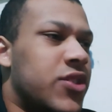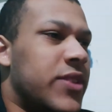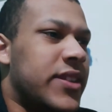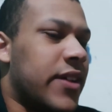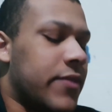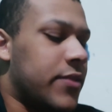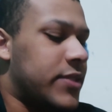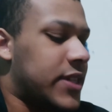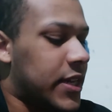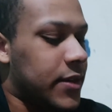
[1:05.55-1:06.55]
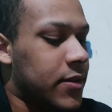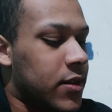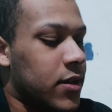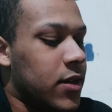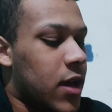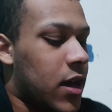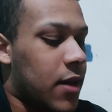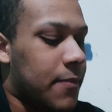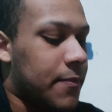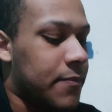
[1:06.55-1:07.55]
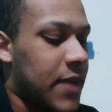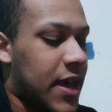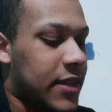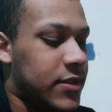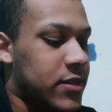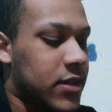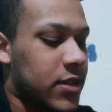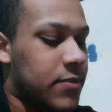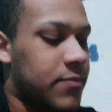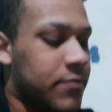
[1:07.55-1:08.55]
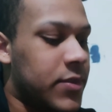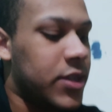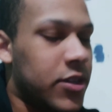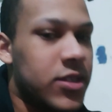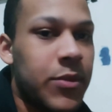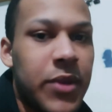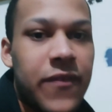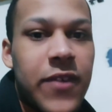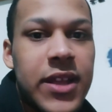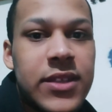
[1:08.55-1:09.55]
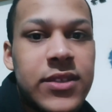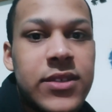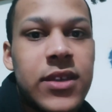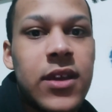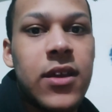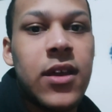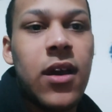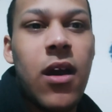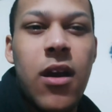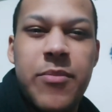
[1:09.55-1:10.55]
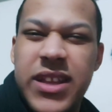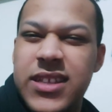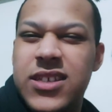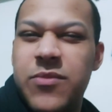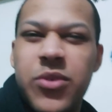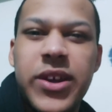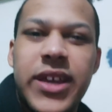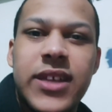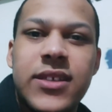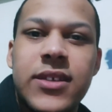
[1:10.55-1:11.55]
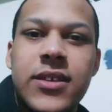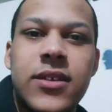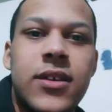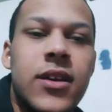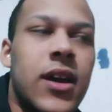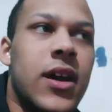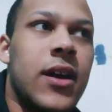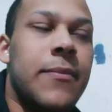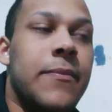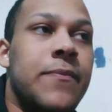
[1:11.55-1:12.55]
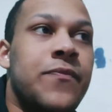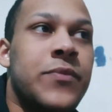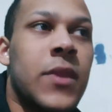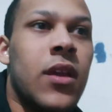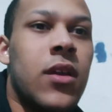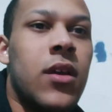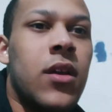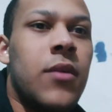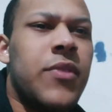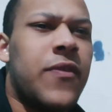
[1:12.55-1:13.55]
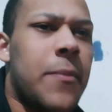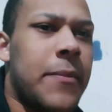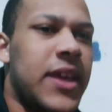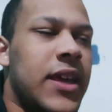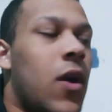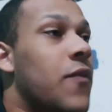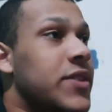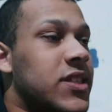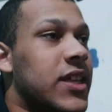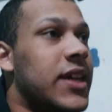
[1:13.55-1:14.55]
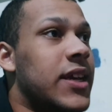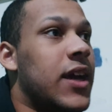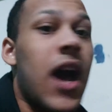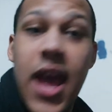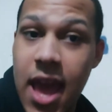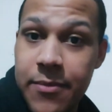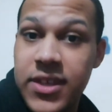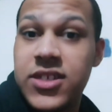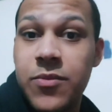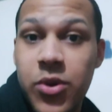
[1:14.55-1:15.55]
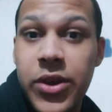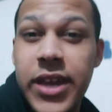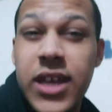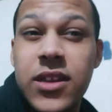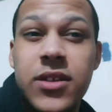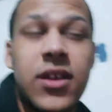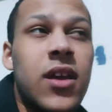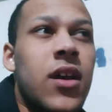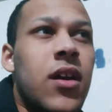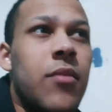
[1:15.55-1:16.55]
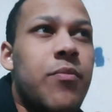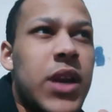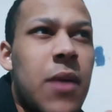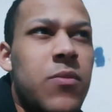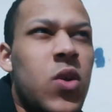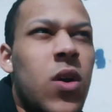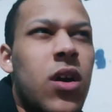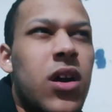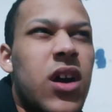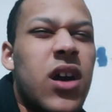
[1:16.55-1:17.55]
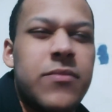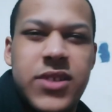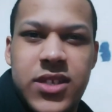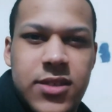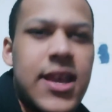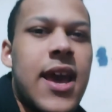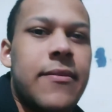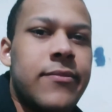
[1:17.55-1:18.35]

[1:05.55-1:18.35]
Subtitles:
doing their own thing. And some of my friends are a bit disappointed. But for me, obviously, I am disappointed, but I'm not upset.